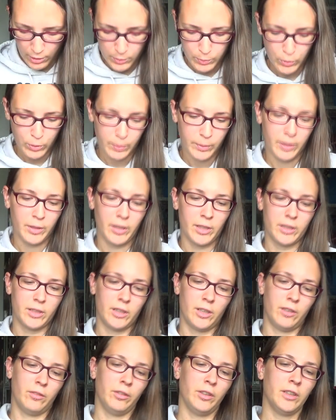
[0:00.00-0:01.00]
I spoke about this
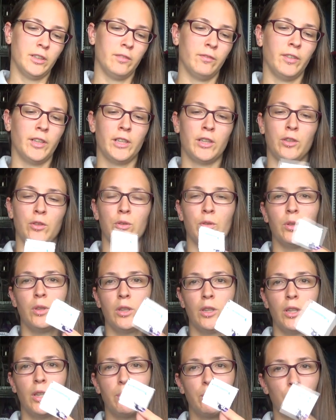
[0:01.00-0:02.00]
in a recent video,
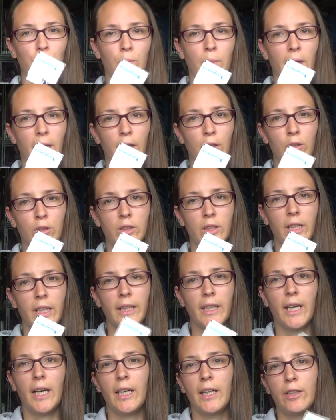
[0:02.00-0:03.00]

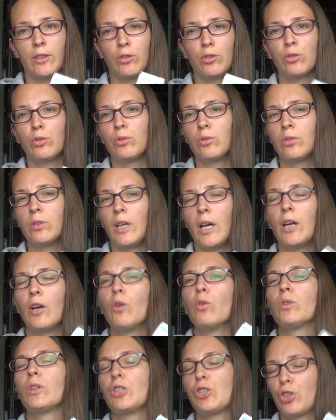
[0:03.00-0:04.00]
Probiotic. I
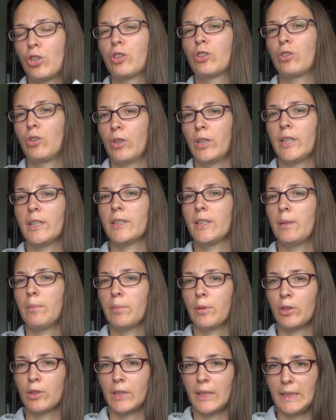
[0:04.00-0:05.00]
only just got this in
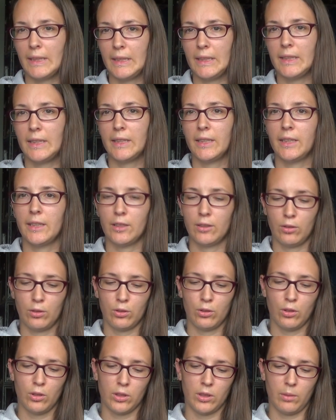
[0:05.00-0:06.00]
because I needed it, so
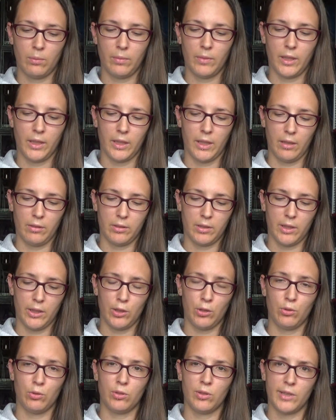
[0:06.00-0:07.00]
it's not something that I would say
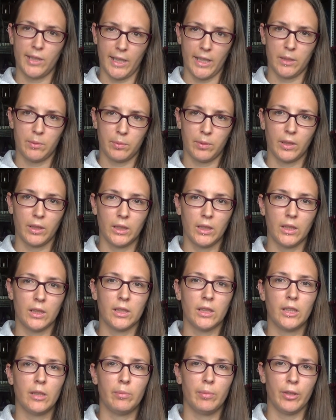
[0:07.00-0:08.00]
you desperately need
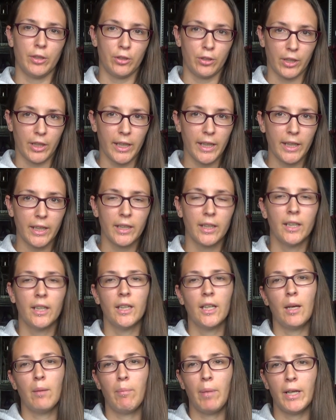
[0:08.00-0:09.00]
to keep in your kit,
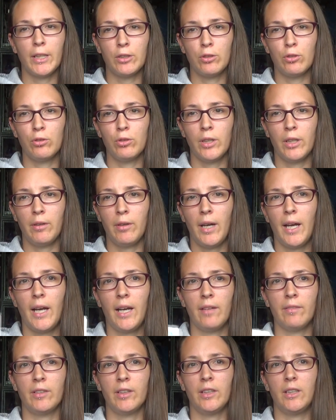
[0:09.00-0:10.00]
but I do now
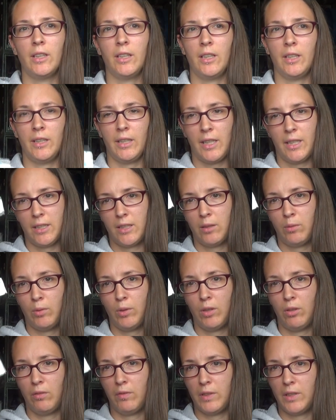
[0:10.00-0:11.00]
have it, and that's the
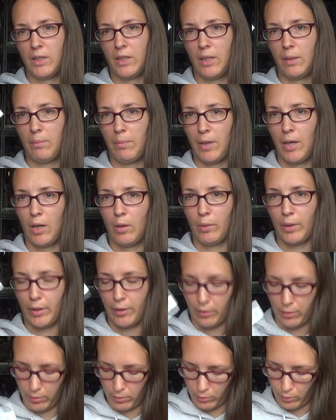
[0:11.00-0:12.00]
one obviously that I'm partway
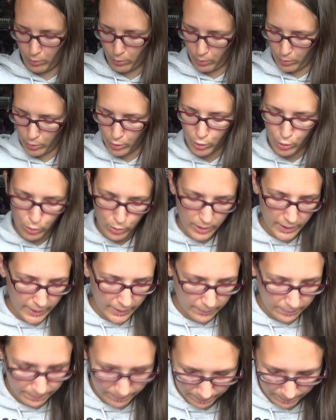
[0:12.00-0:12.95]
through using.